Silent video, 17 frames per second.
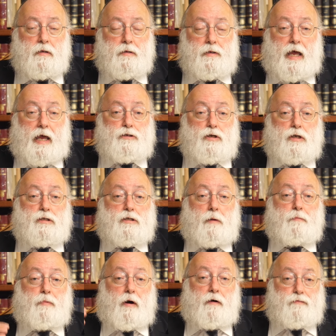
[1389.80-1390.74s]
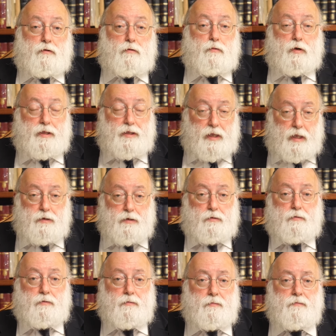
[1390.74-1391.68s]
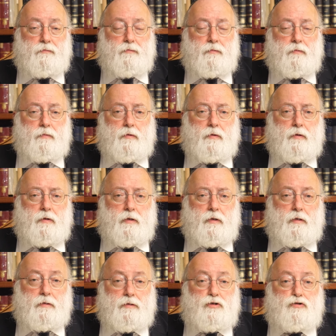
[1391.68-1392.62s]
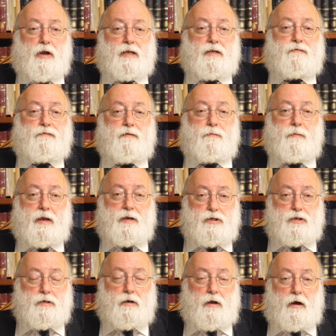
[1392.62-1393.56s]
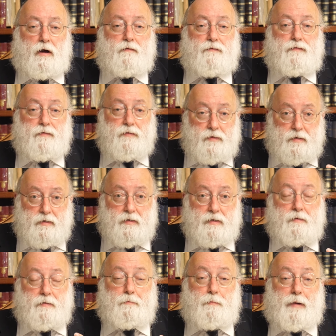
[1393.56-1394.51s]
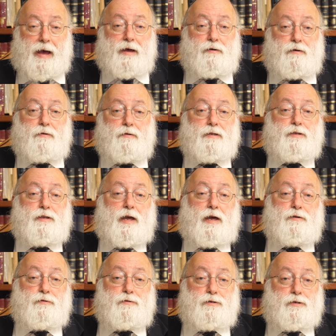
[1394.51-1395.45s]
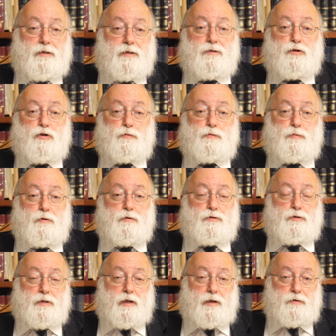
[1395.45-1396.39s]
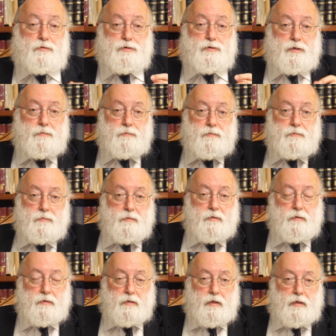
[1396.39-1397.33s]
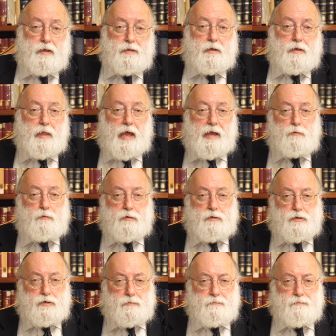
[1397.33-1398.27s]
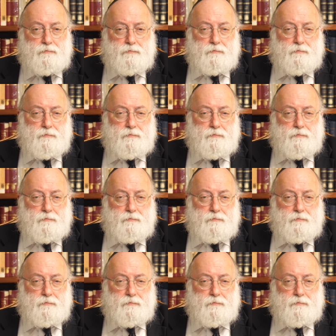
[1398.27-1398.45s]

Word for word: Not just above you, within you transformation of matter into energy, into spiritual energy. And the language